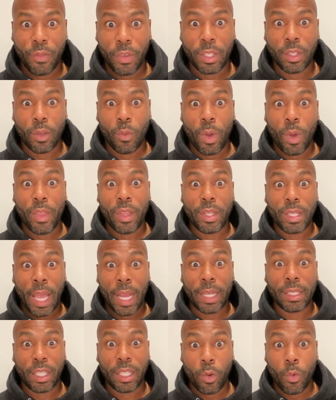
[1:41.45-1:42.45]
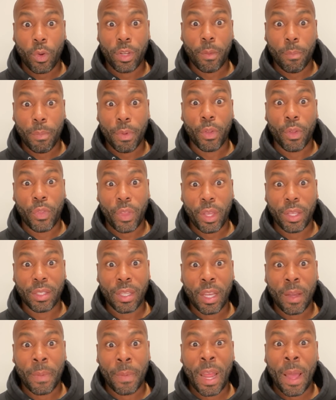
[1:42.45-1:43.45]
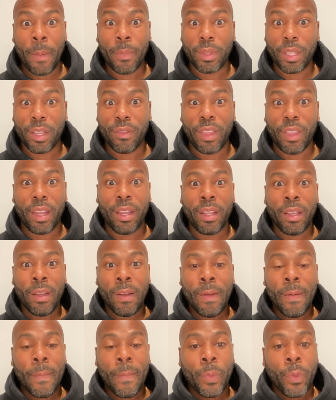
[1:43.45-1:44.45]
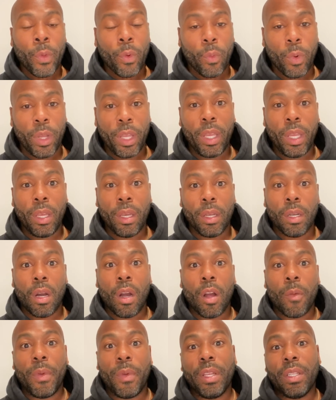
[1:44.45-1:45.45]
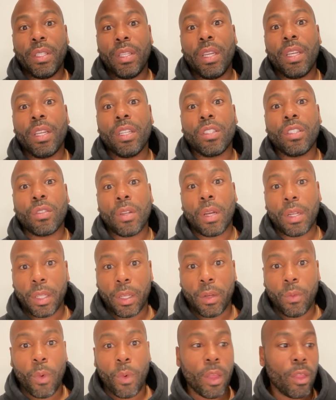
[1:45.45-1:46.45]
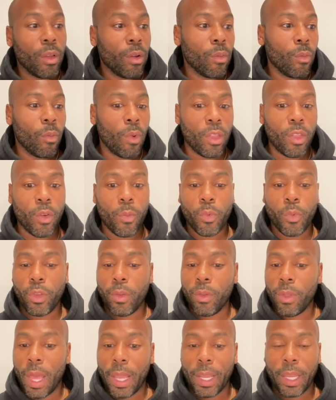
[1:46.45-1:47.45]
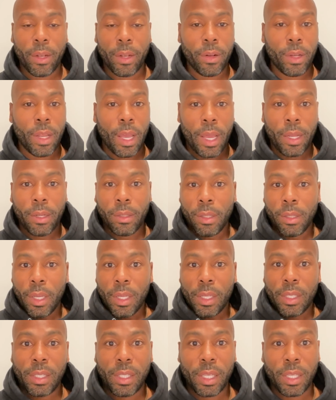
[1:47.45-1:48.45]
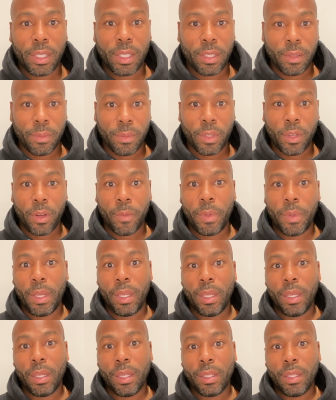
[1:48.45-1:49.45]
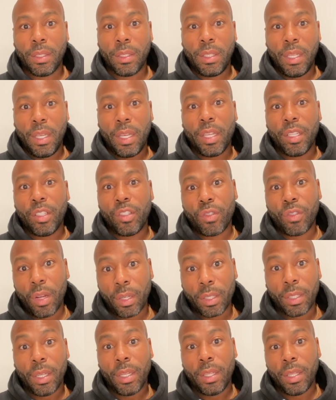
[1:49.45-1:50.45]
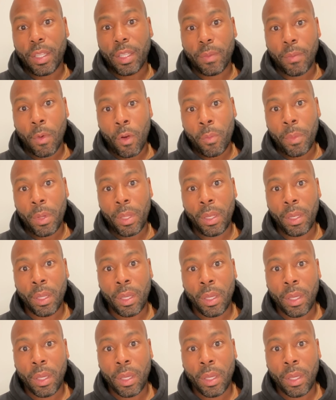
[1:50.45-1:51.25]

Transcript: It's a way that's actually going to build things up. And I believe that we are being deconstructed, whether you like it or not. Systems are being deconstructed in this moment.